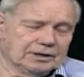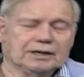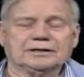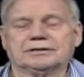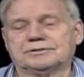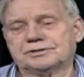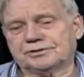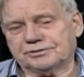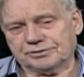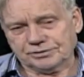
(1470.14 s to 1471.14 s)
And there is
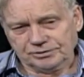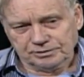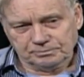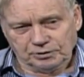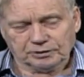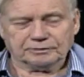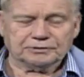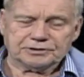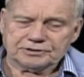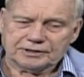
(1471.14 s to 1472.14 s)
a third book,
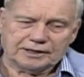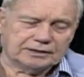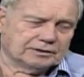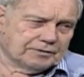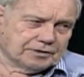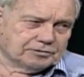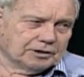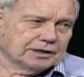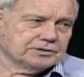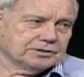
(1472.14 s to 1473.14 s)
which is the end of the
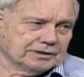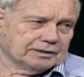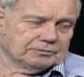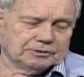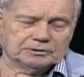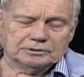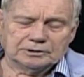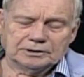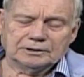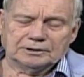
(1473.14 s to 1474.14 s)
trilogy that will,
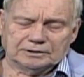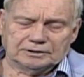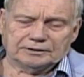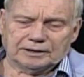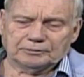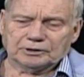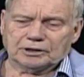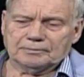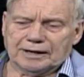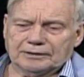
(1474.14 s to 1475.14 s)
mm -hmm. uh, that will
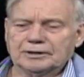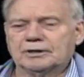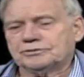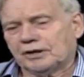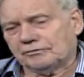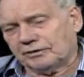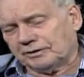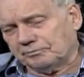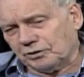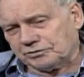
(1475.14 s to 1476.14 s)
come out. So I've
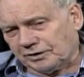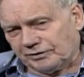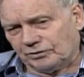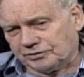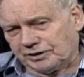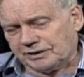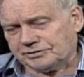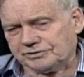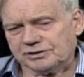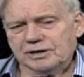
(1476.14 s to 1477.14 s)
written books on those
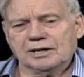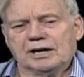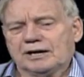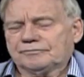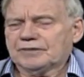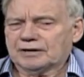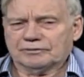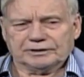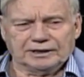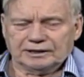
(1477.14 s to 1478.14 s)
cases. I've not
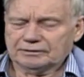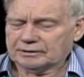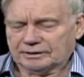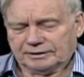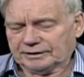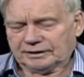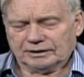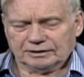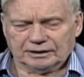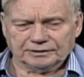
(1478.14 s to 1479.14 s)
written any, anything
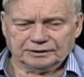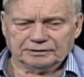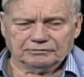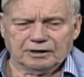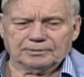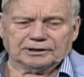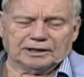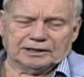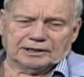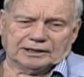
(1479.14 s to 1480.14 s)
on, on the Robert
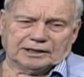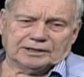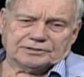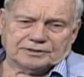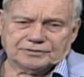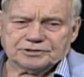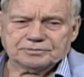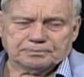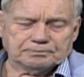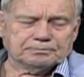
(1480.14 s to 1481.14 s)
Kennedy case. I've
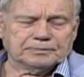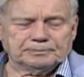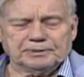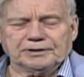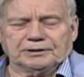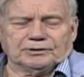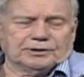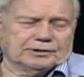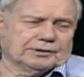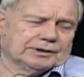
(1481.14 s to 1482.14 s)
just been mm. the mm-hmm.
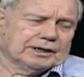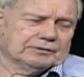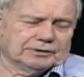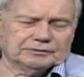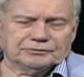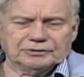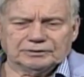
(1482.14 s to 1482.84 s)
lawyer on that one. But you